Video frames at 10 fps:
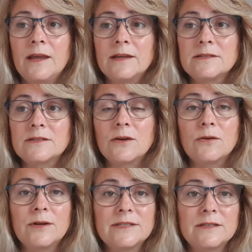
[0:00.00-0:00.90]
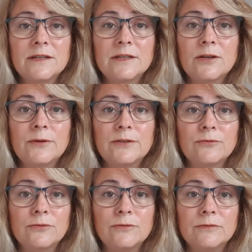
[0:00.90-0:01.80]
So I started going
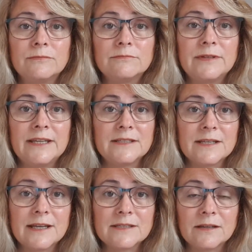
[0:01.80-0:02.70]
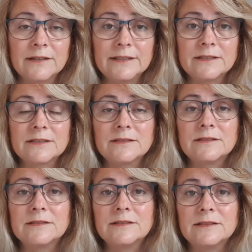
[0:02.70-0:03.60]
through internet sites
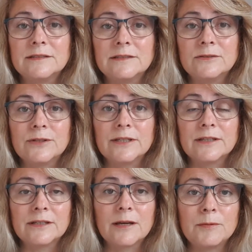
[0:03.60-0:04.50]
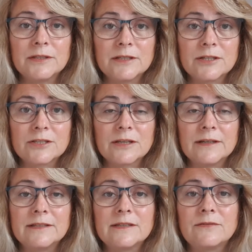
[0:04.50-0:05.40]
and looking at a couple of Dutch
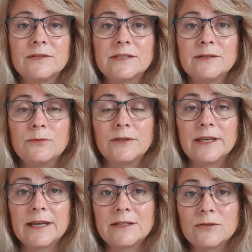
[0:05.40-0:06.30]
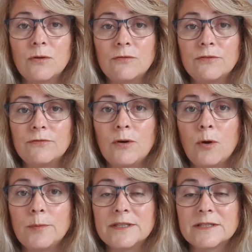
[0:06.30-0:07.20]
sites, seeing what they had to offer for
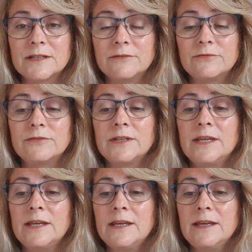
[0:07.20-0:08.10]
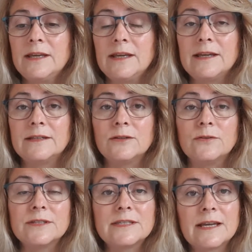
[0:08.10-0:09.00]
hobby stuff. And
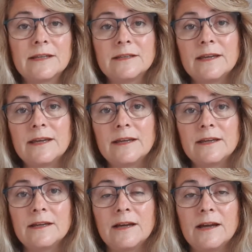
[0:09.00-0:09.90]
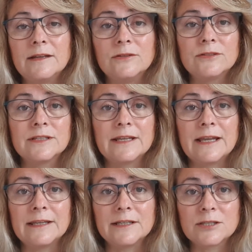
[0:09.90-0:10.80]
on the second day I looked at
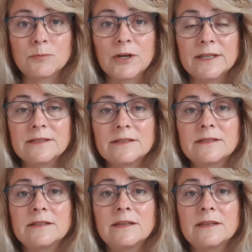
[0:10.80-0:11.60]
AliExpress.